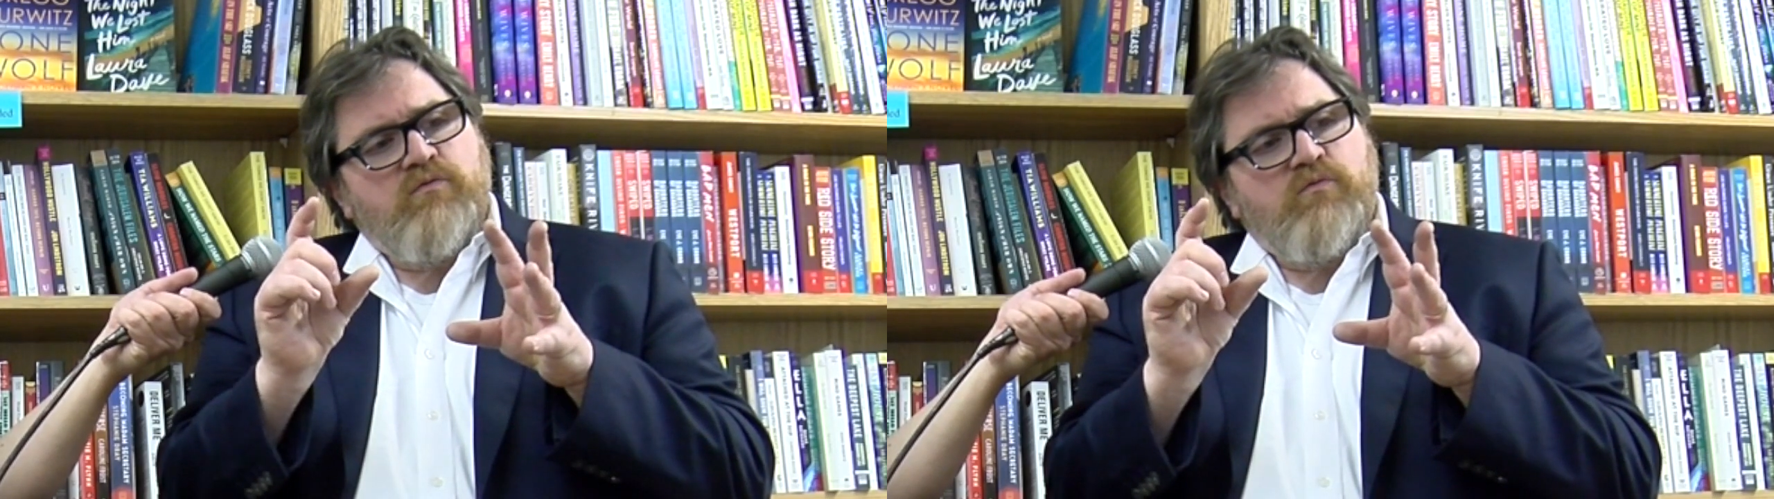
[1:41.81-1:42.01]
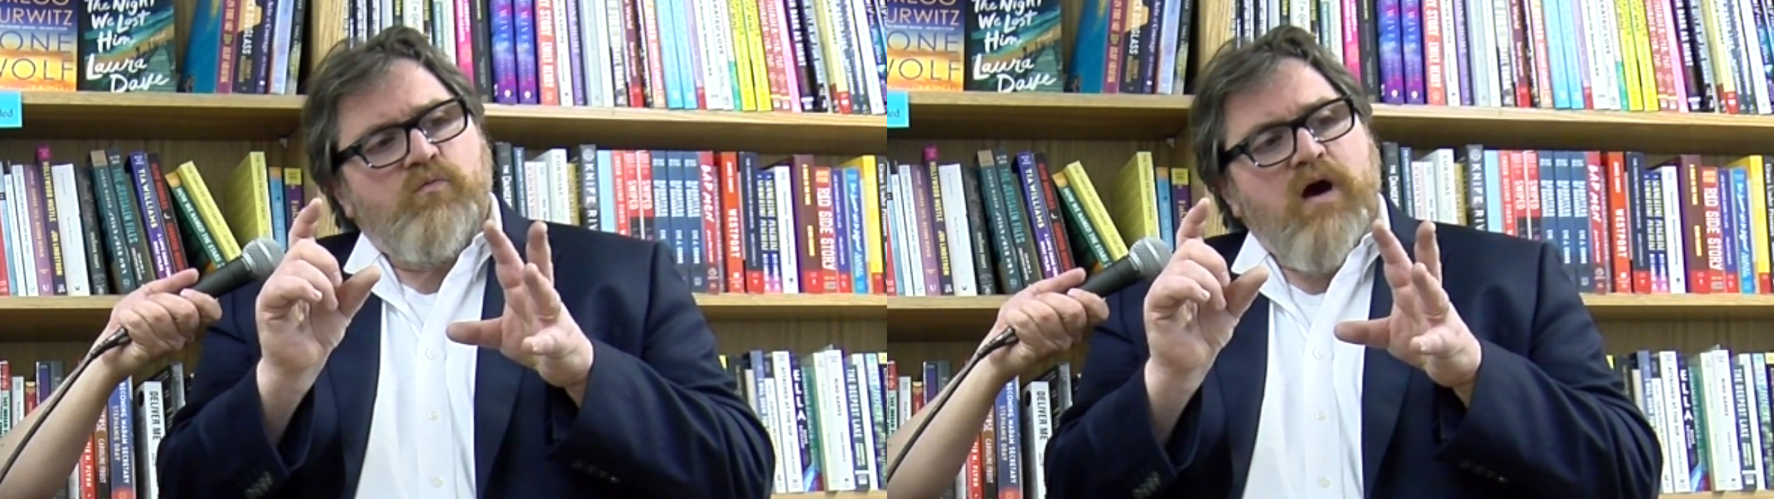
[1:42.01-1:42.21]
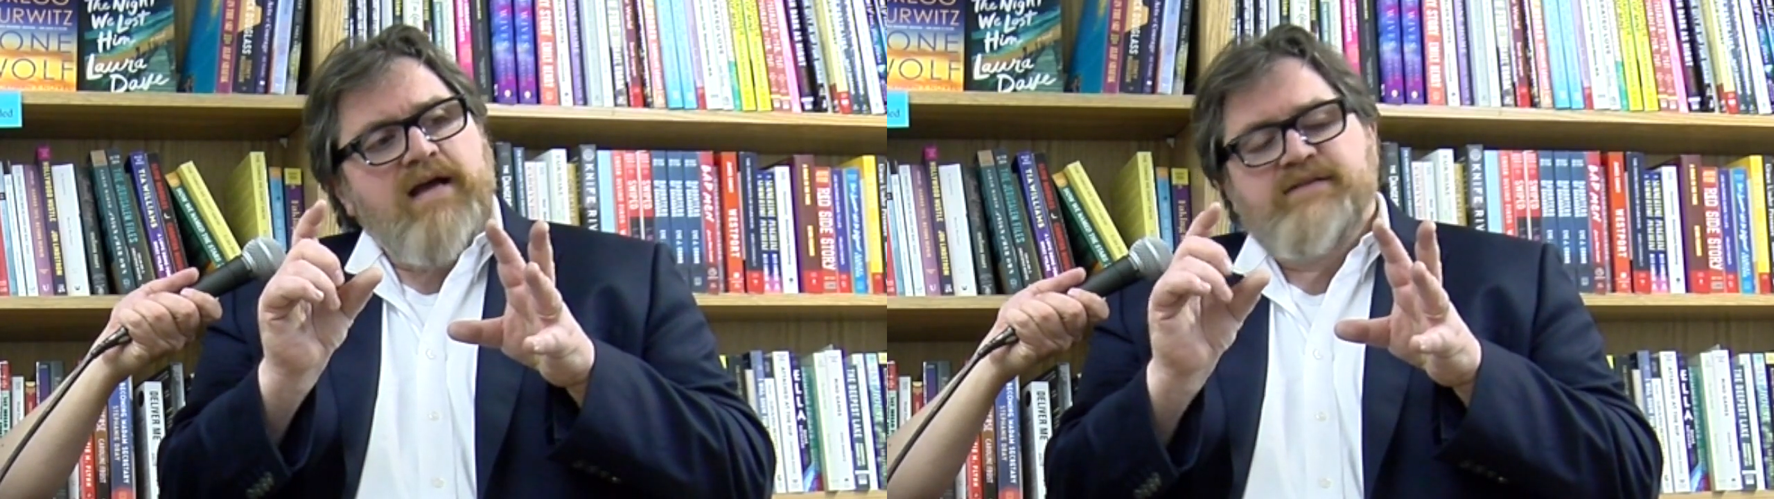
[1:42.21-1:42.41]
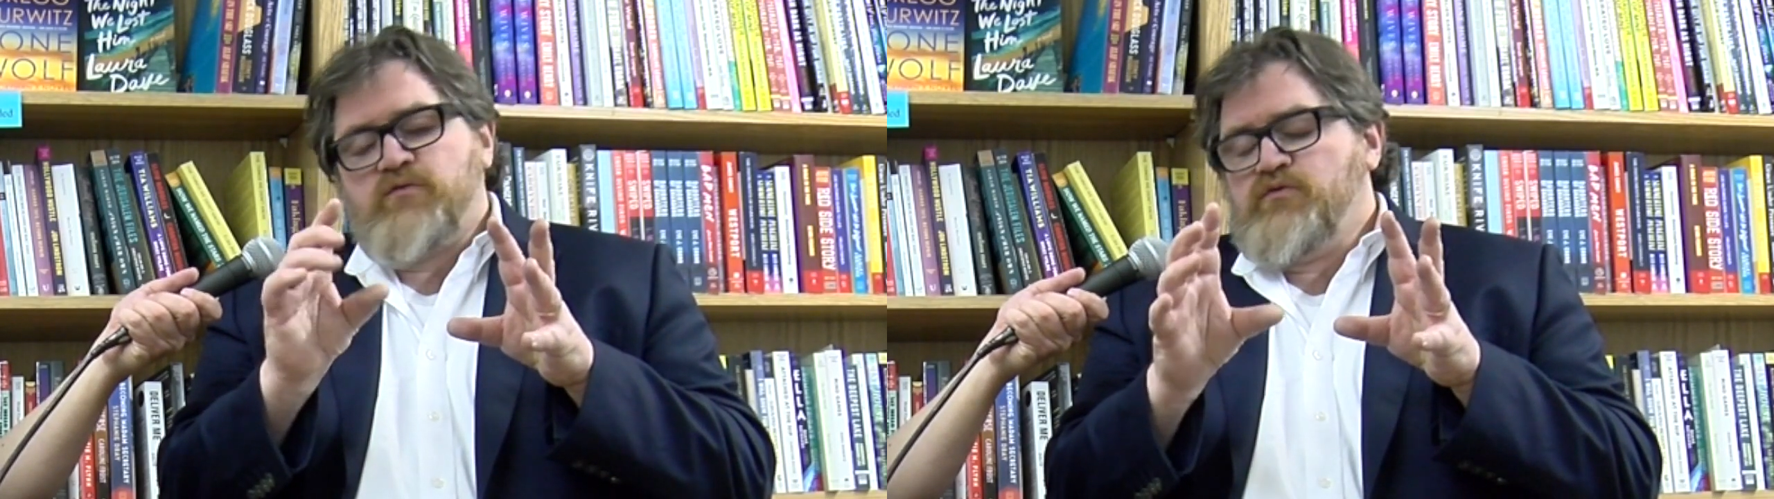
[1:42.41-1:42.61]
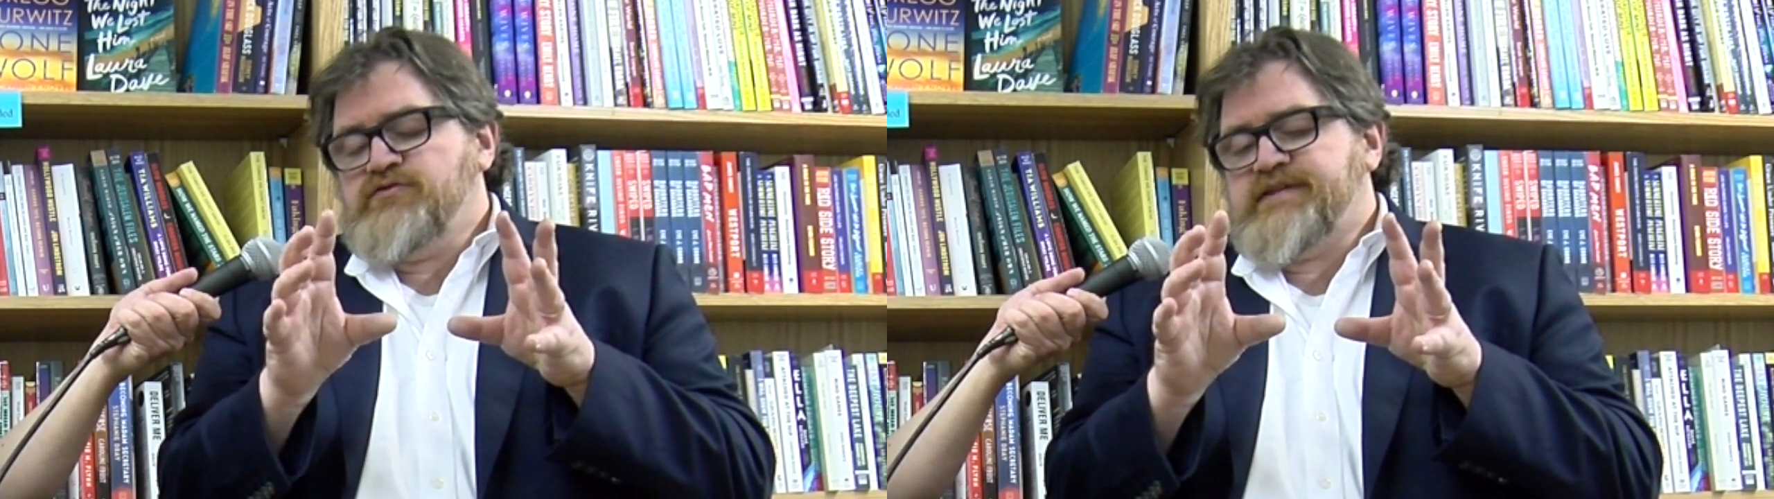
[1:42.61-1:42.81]
wide to
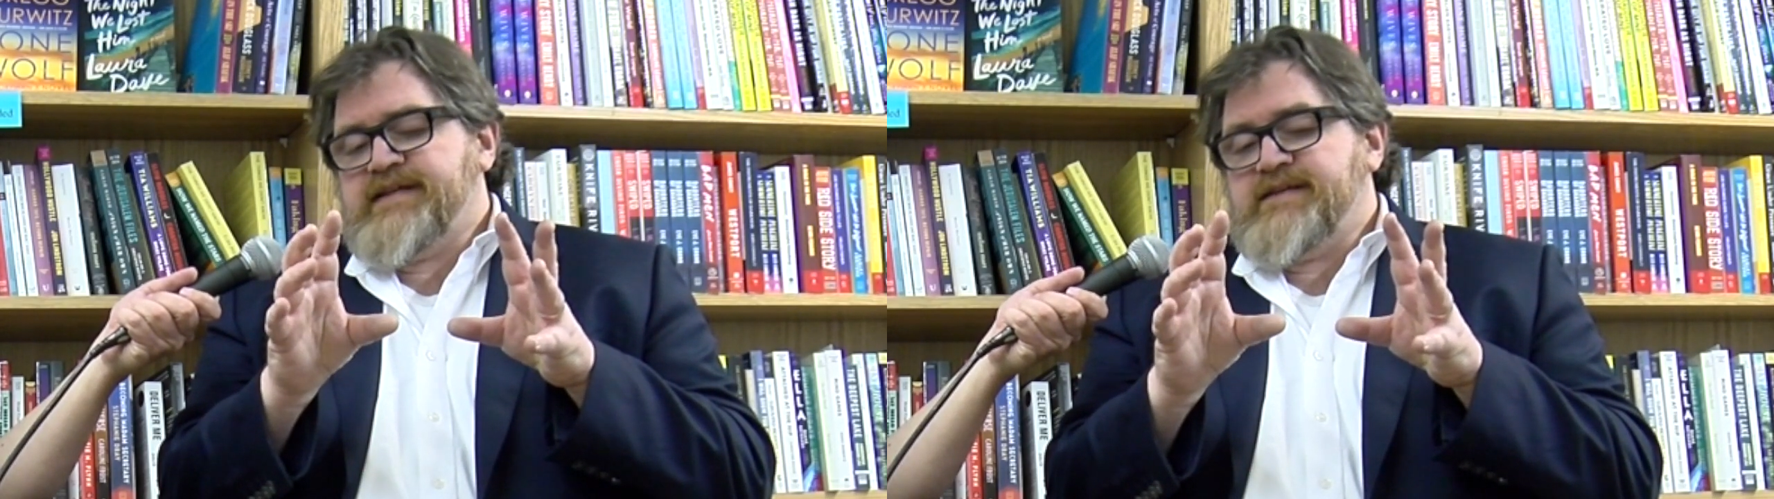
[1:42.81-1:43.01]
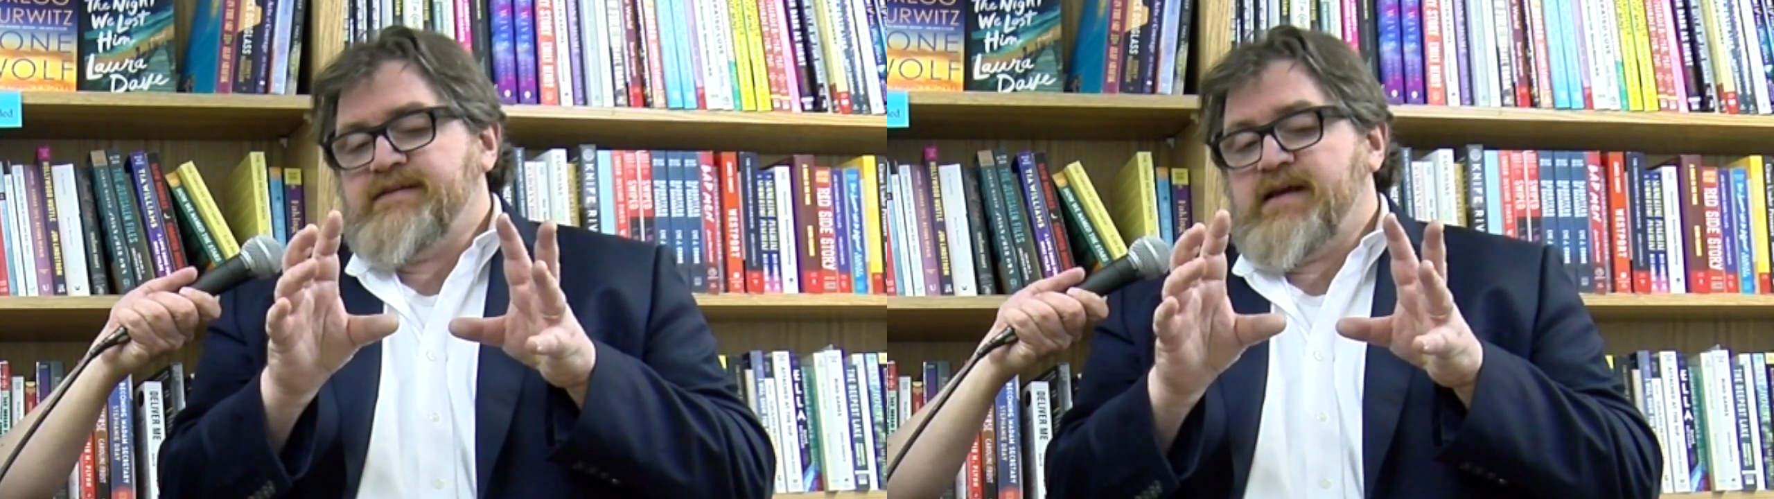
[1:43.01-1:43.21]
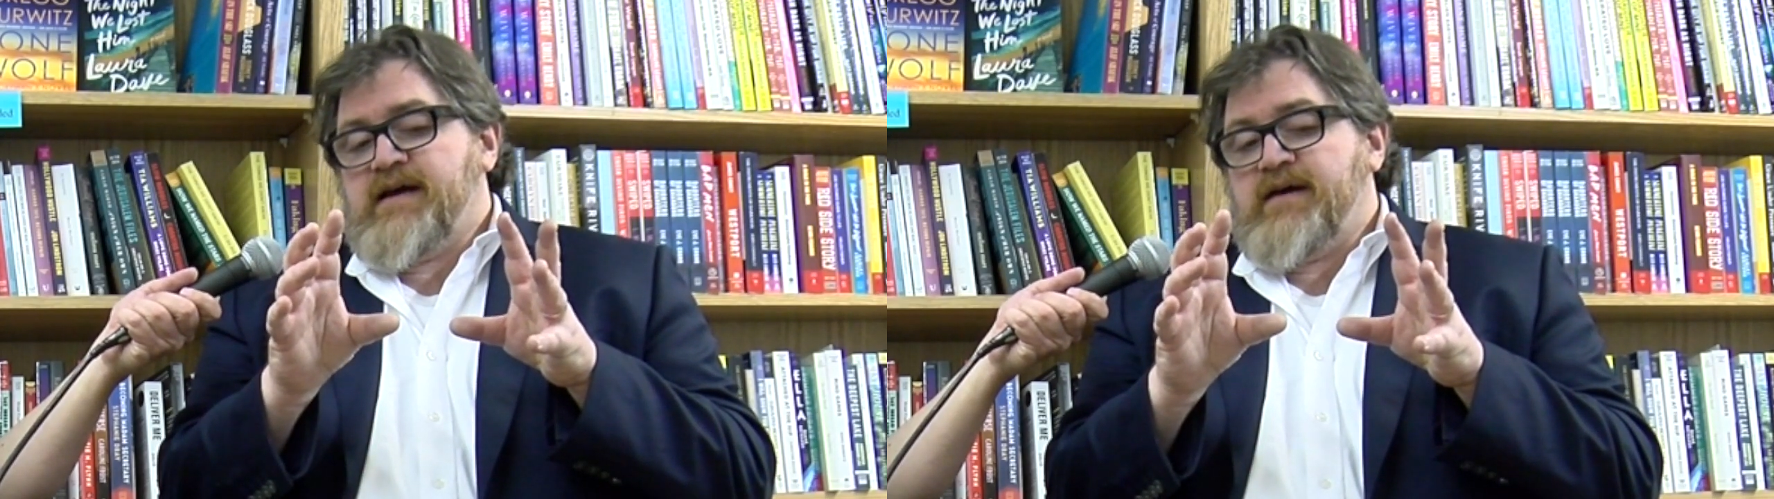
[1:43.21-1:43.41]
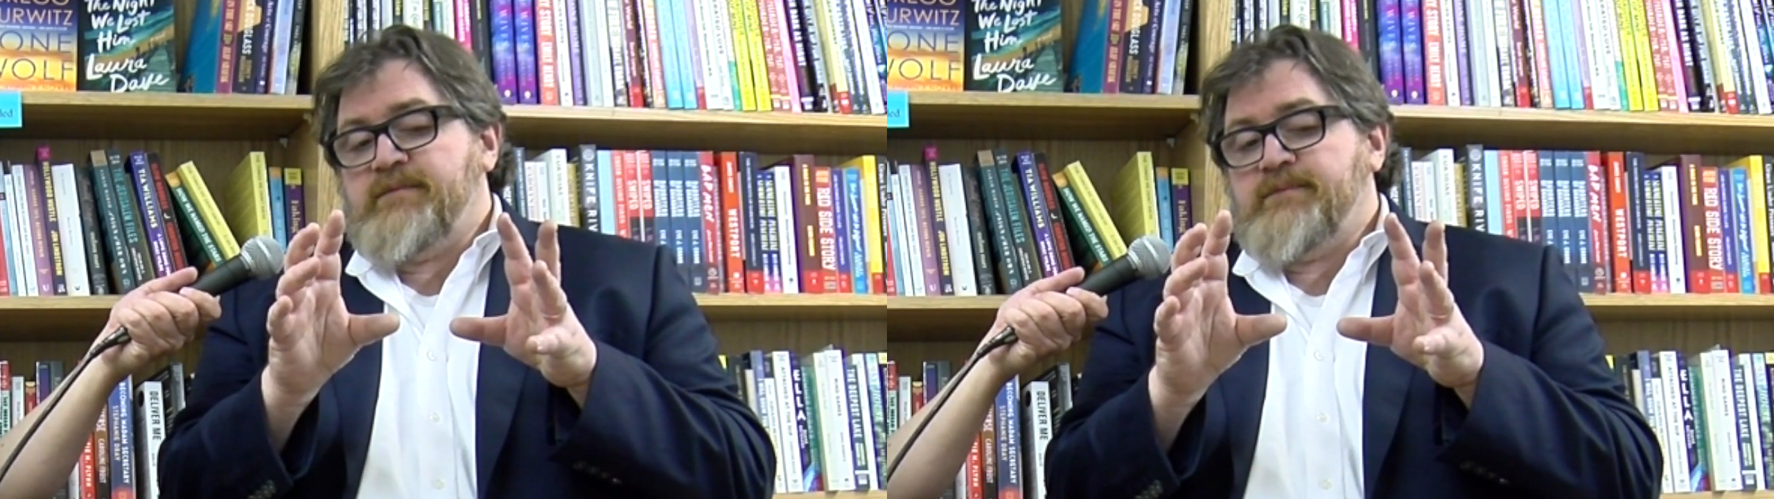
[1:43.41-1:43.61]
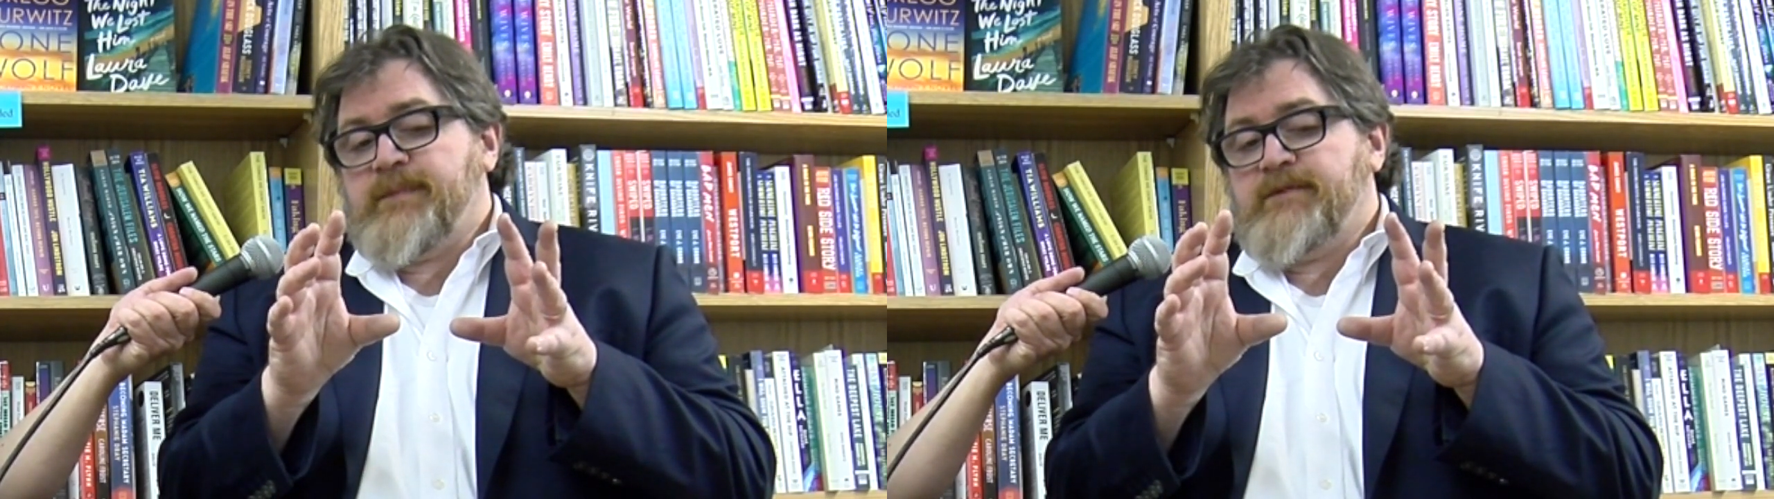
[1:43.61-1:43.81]
roost in